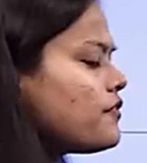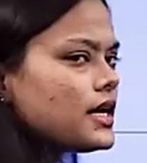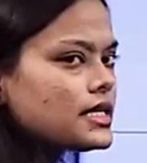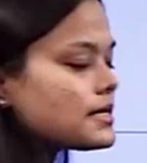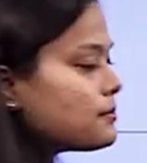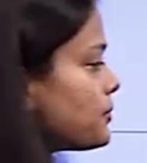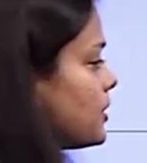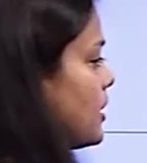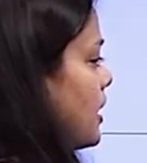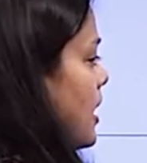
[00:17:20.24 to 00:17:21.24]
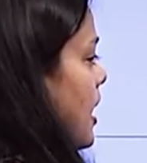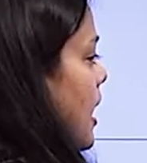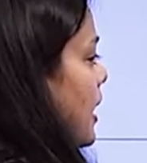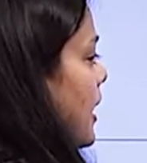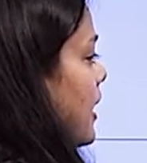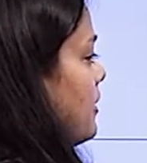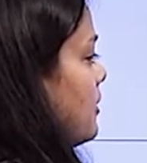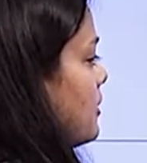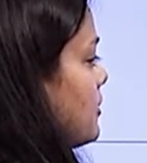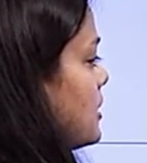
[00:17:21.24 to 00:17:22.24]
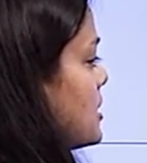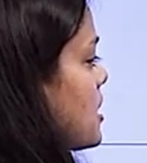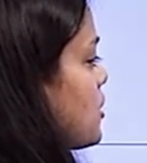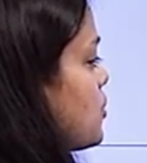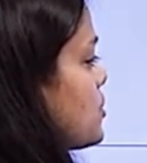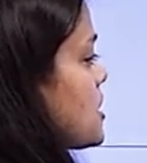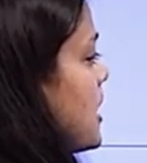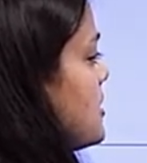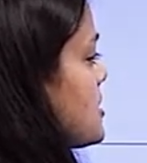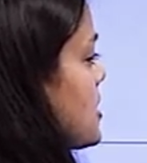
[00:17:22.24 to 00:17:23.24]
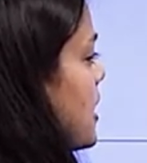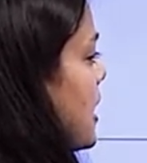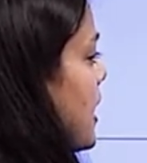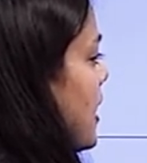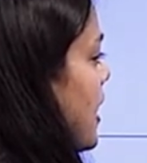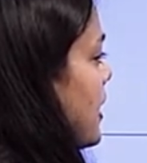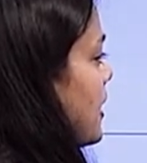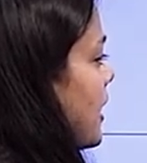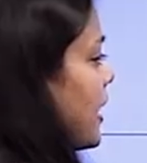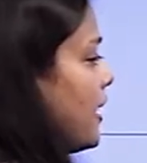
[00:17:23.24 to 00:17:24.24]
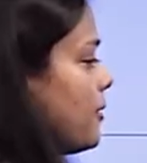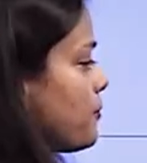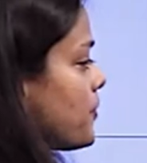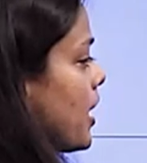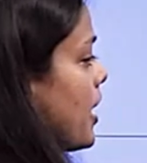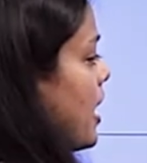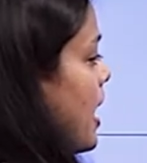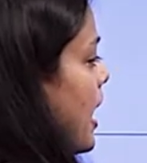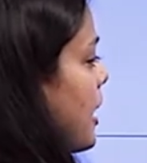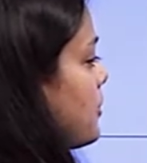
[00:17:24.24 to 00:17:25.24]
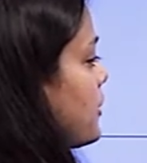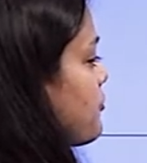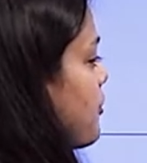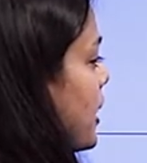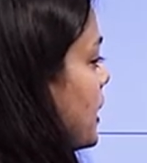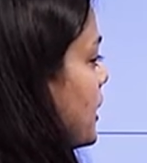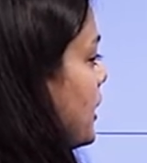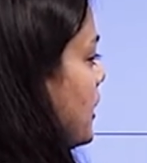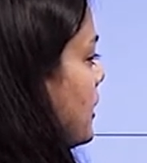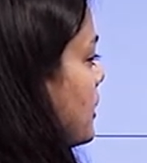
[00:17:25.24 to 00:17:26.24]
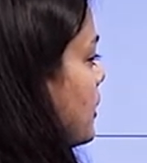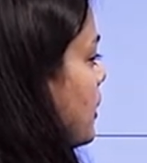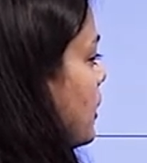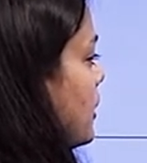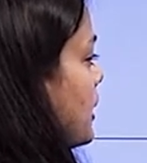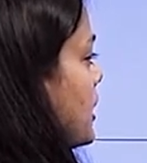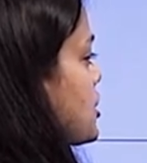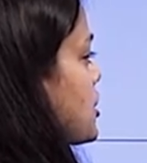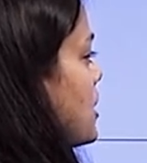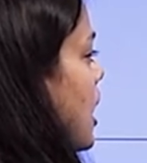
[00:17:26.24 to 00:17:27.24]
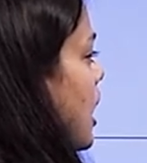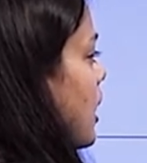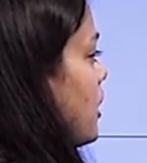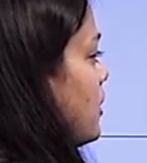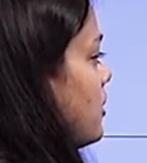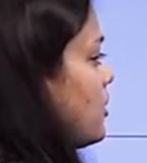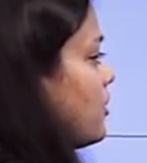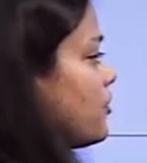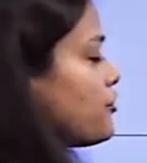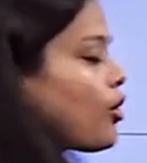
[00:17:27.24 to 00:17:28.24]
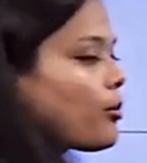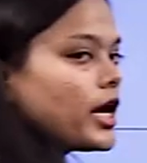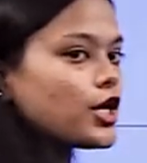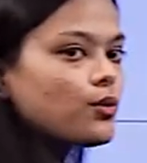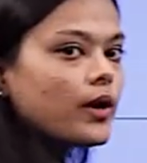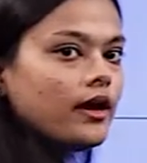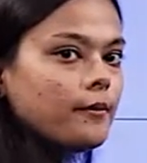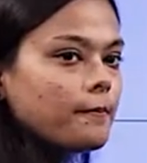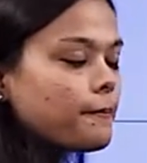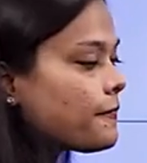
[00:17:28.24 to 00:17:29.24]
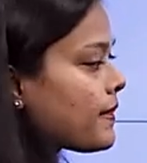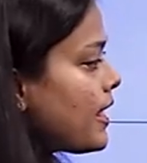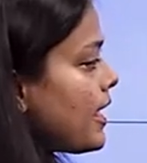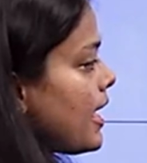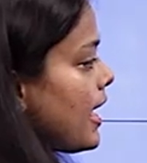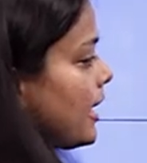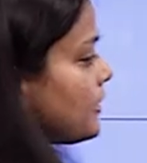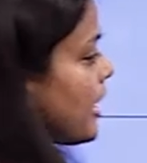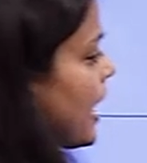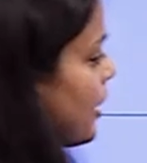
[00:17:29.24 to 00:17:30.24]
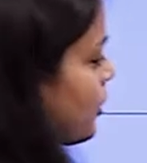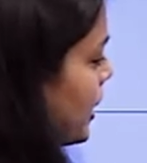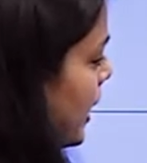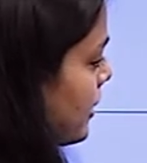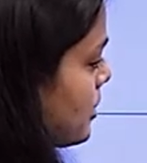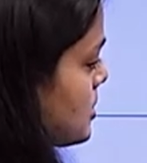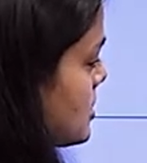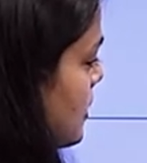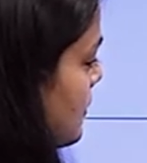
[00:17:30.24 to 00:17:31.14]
Very simple. Again, these are two sets A and A. I am defining a relation R from A to A and the arrow diagram is